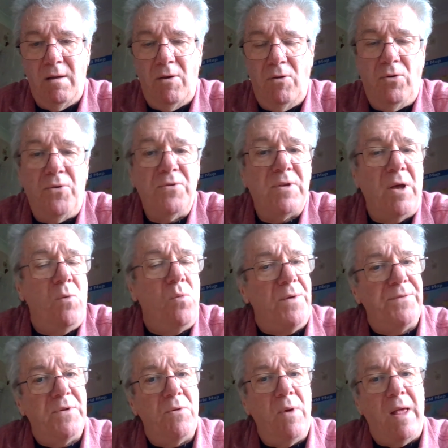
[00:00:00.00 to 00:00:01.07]
and also
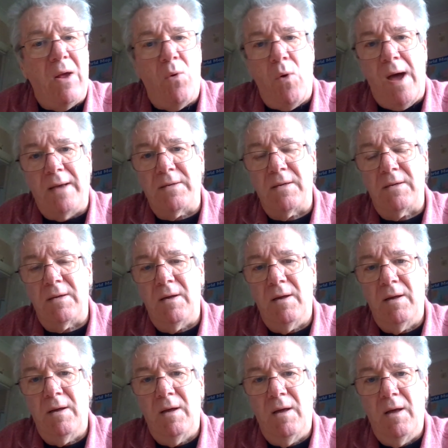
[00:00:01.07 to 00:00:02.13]
what to request.
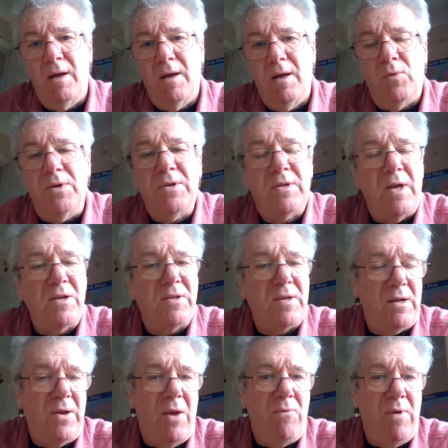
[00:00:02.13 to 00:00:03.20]
Once they
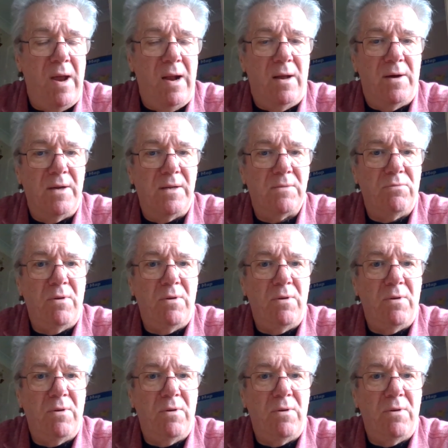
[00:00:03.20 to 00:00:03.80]
suddenly realized,